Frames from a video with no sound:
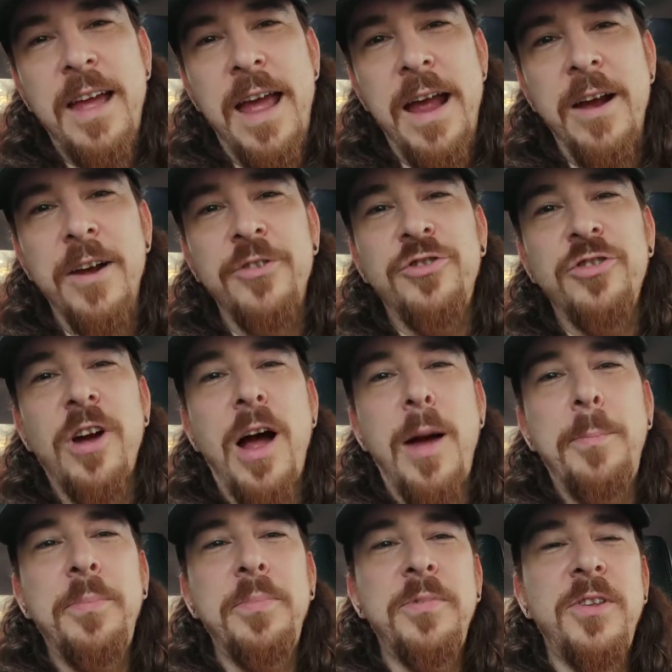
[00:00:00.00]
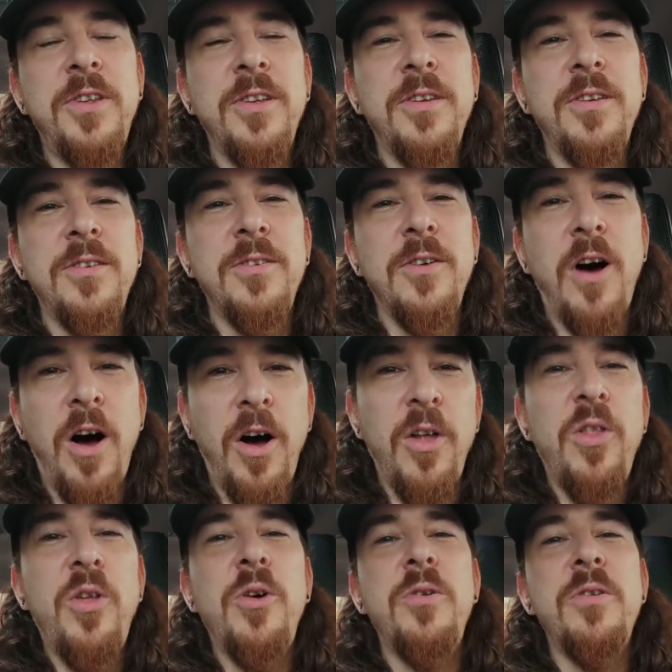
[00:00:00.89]
airdrop to
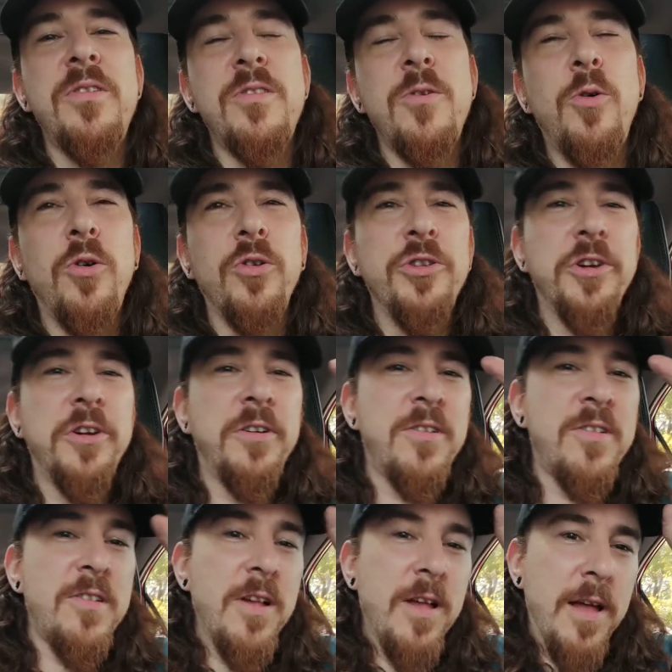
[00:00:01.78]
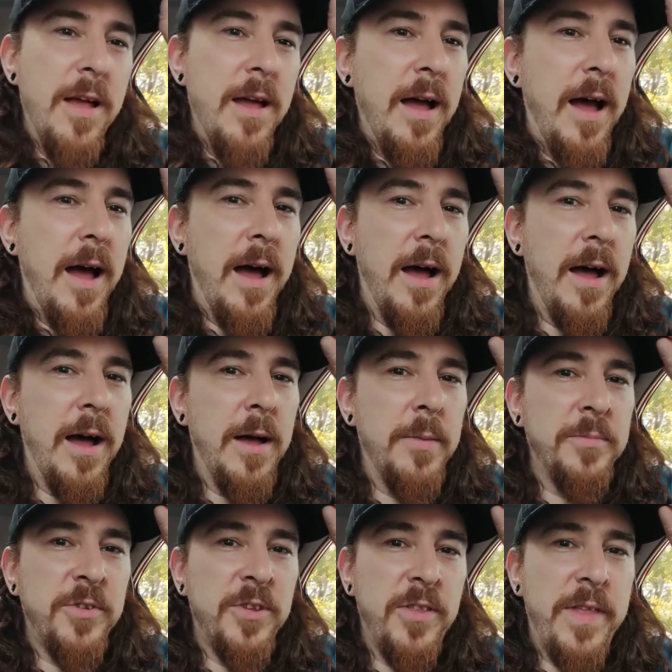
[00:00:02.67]
all those holders
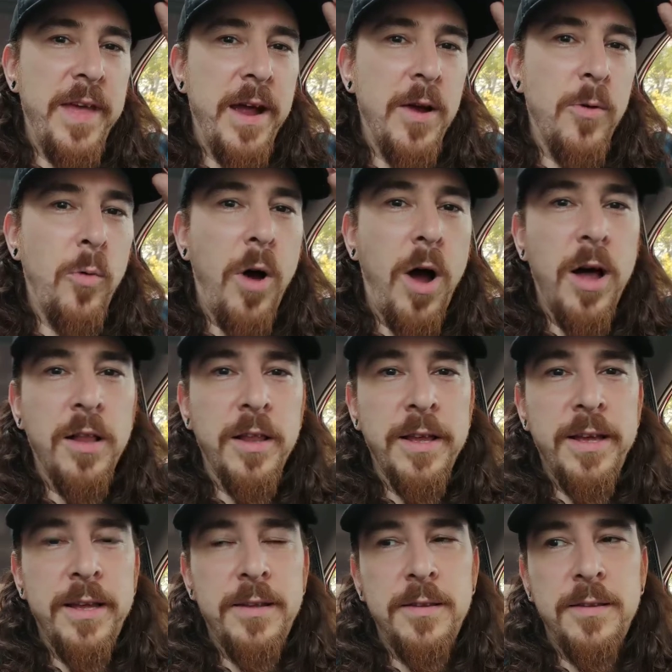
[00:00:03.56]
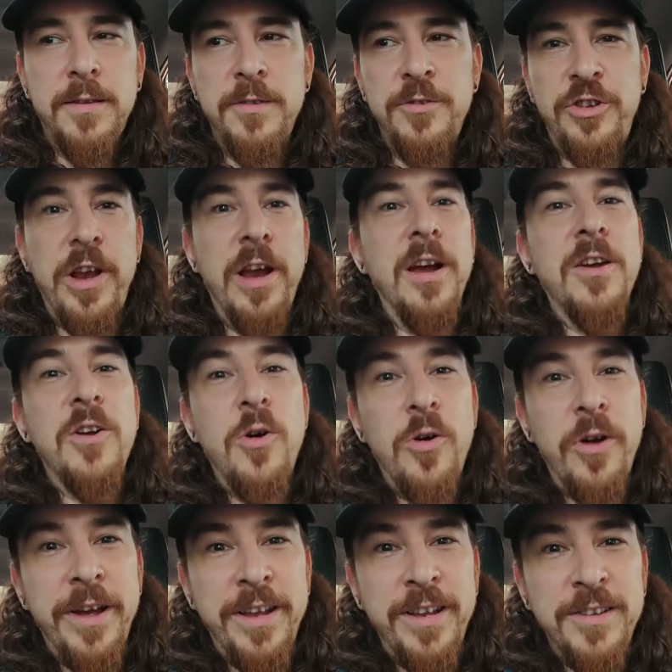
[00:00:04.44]
to their wallet
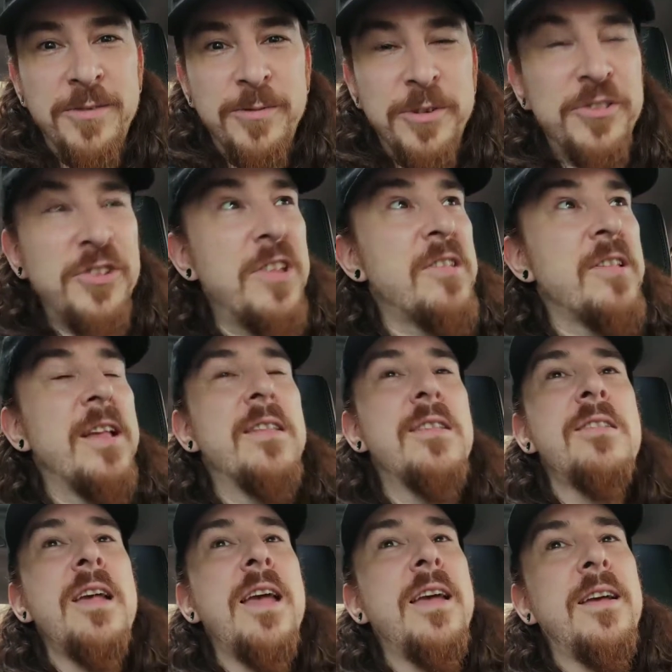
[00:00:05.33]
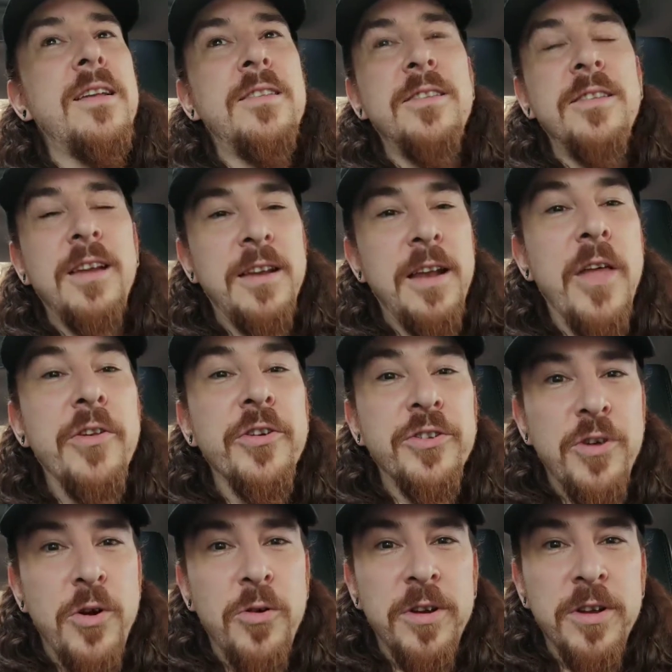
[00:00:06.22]
Jercoin, which is, let's say, another
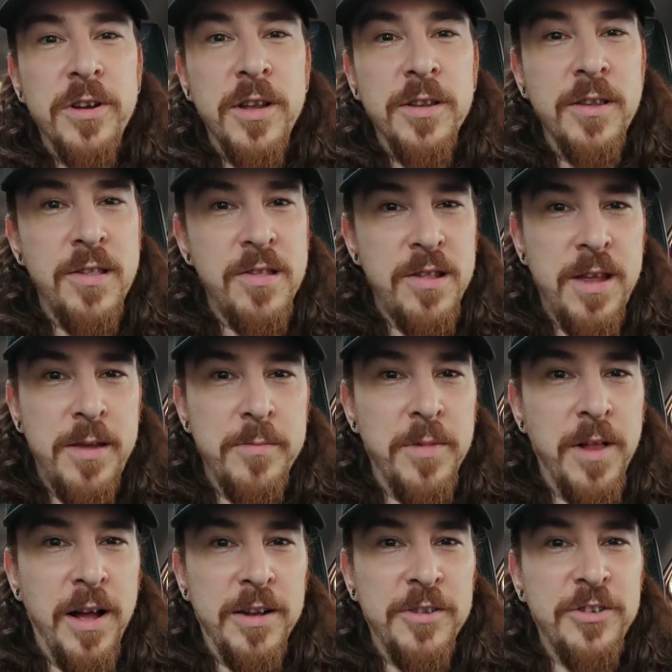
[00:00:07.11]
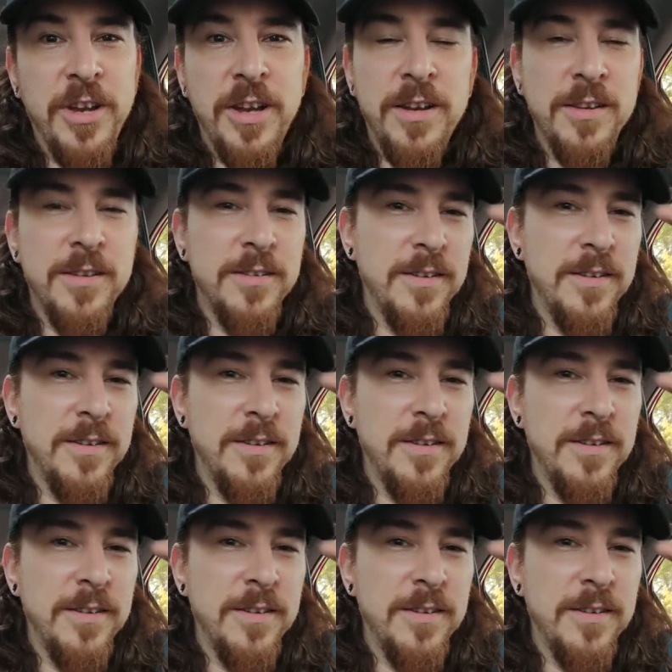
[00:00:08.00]
token on the STEEM blockchain,